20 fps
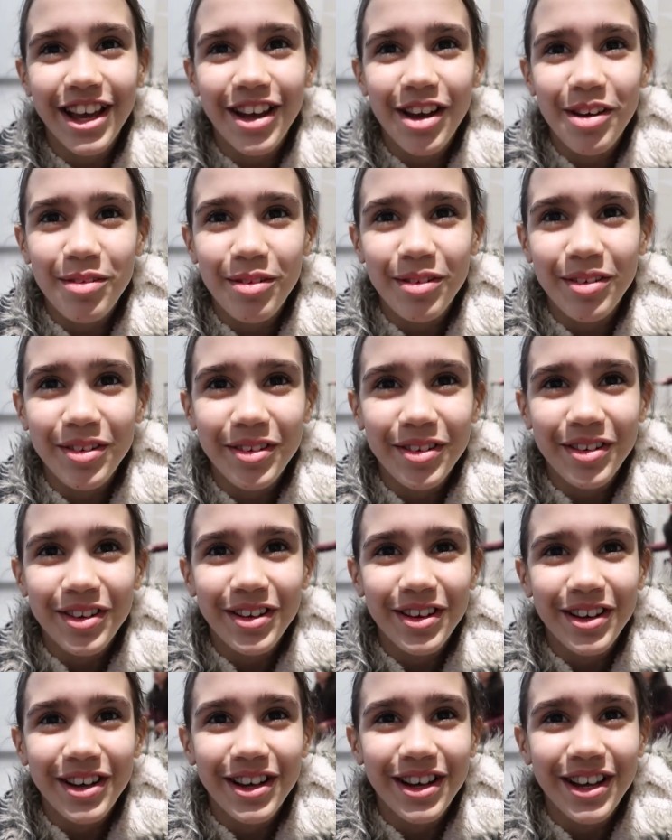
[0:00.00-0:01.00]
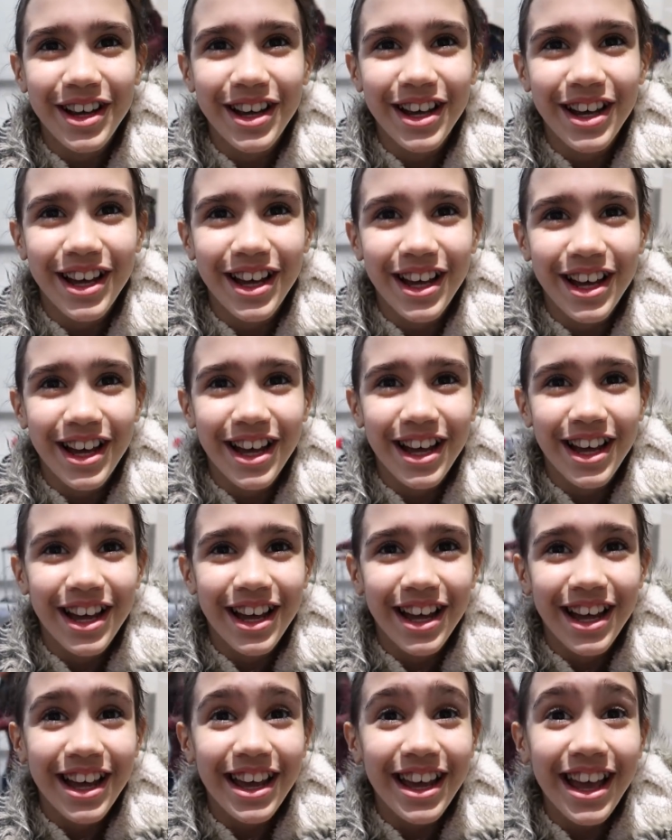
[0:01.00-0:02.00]
And you just took a wild
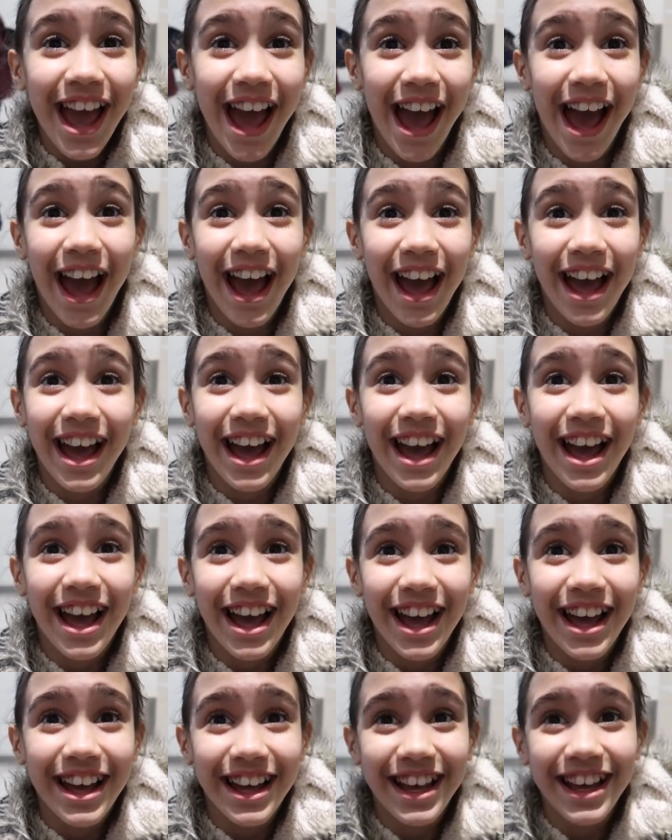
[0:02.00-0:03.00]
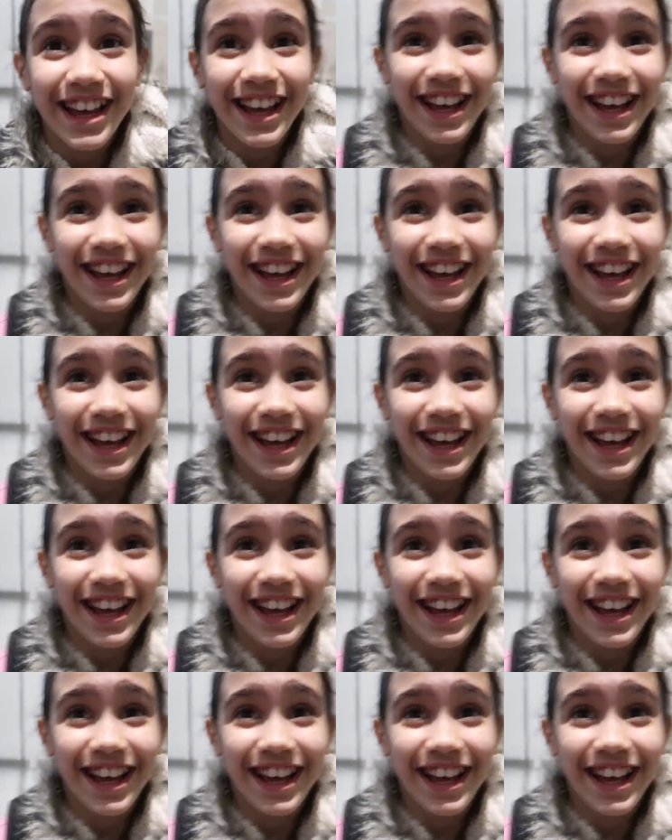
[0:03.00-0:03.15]
guess that it'd be Orlando?